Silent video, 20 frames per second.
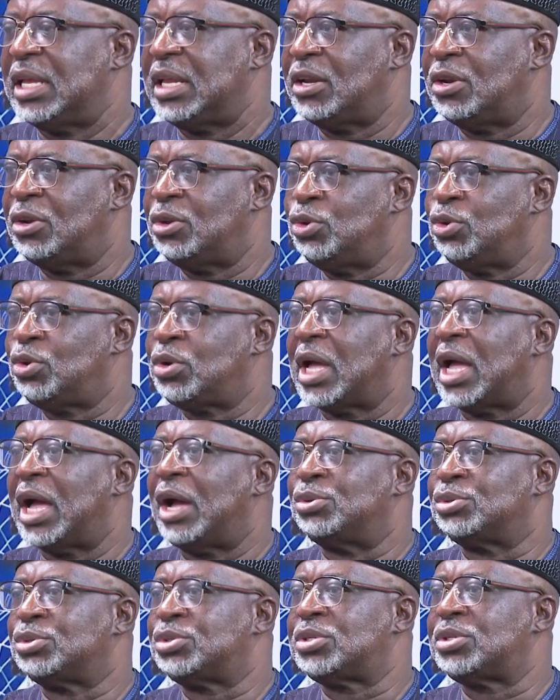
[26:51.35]
look
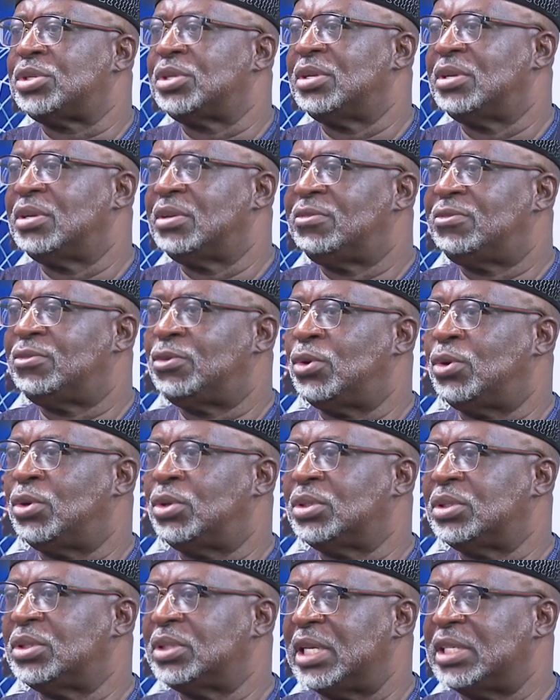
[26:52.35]
out for
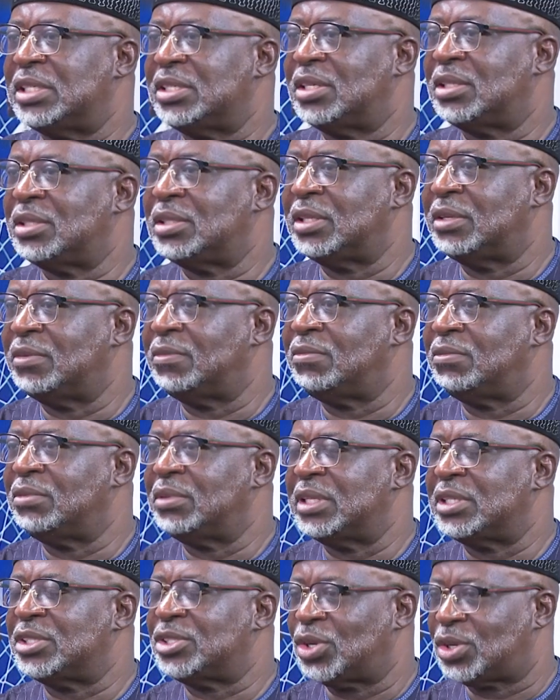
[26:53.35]
Nigeria,
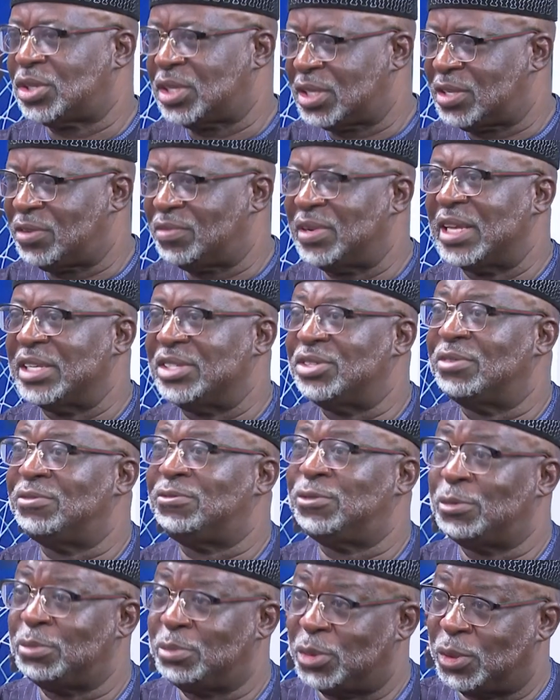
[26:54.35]
the success of Nigerian
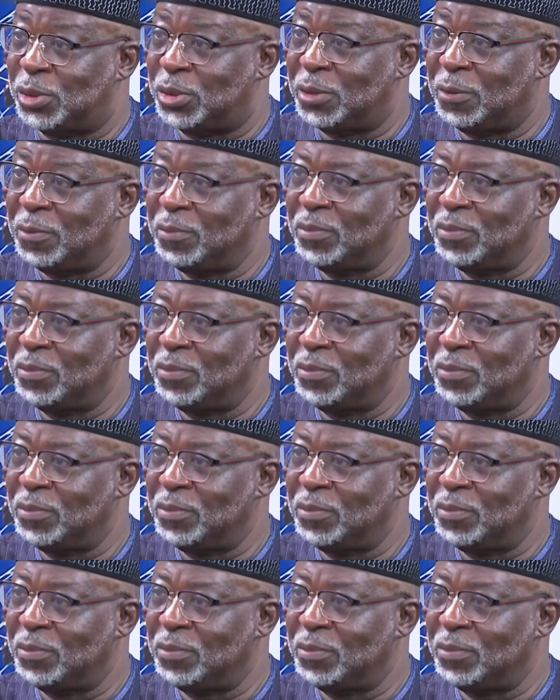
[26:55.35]
football,